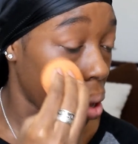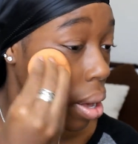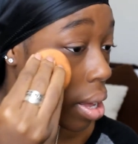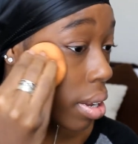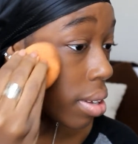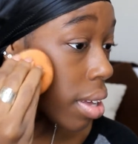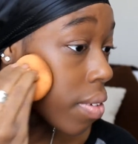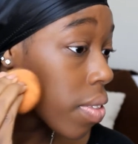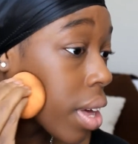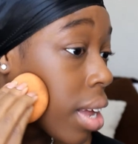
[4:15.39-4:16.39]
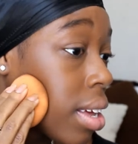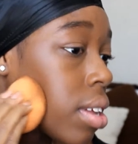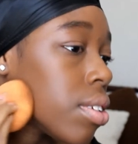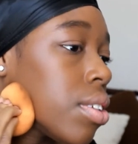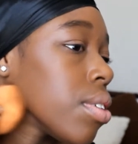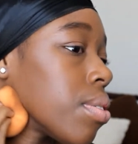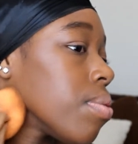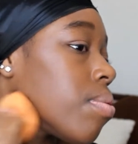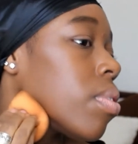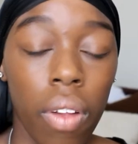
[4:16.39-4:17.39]
It does everything I need it to do.
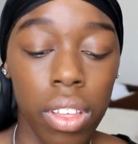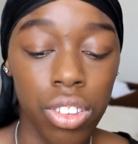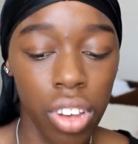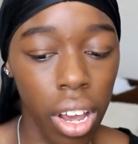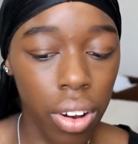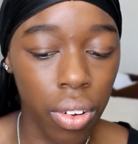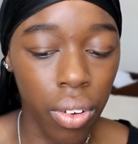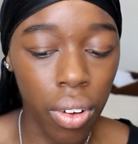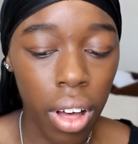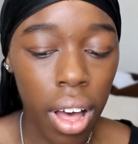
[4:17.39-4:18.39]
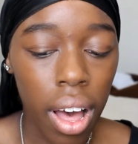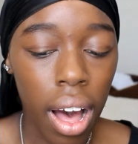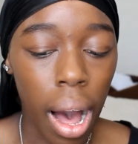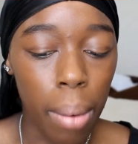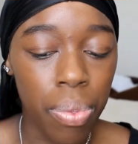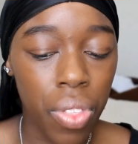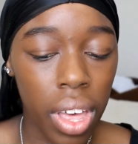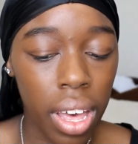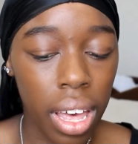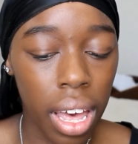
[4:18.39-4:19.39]
On this channel, I'm
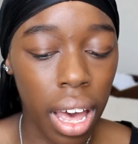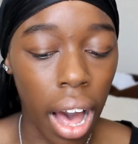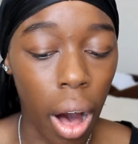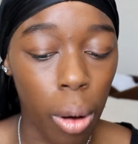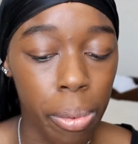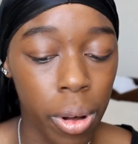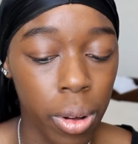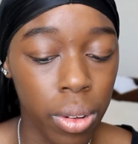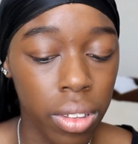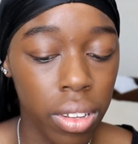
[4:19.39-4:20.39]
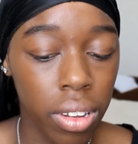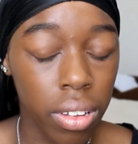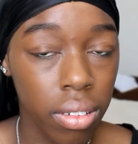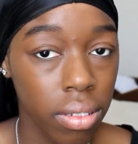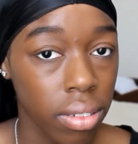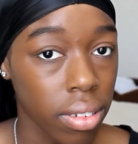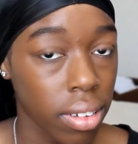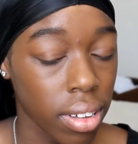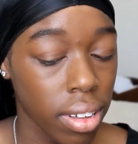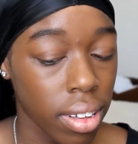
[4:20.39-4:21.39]
thinking I'll post,
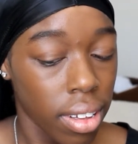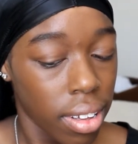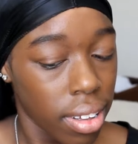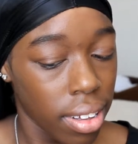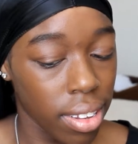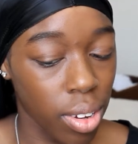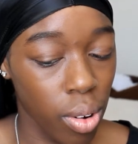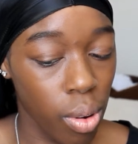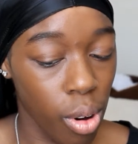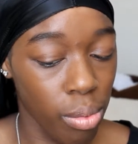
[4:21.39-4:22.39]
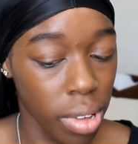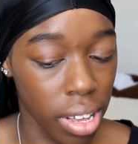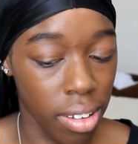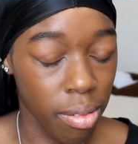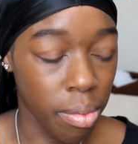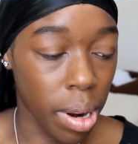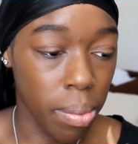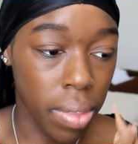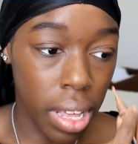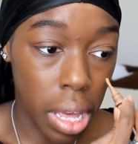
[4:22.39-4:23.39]
don't quote me, but
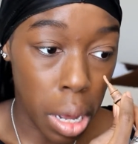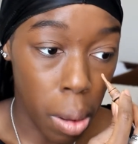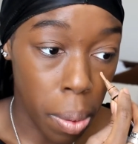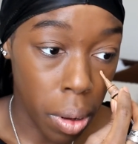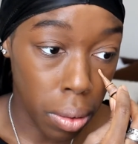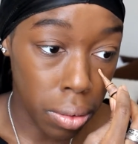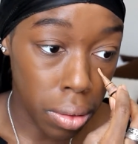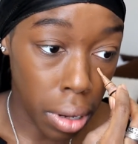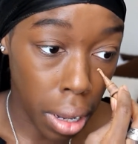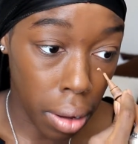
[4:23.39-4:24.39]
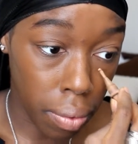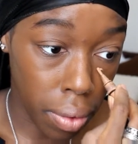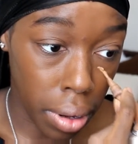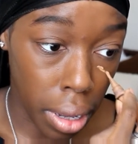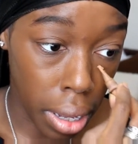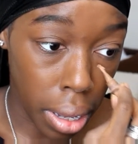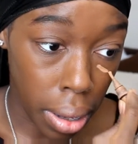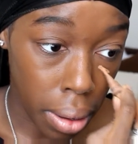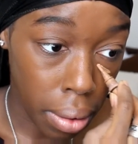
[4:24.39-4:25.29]
I'm thinking I'll post every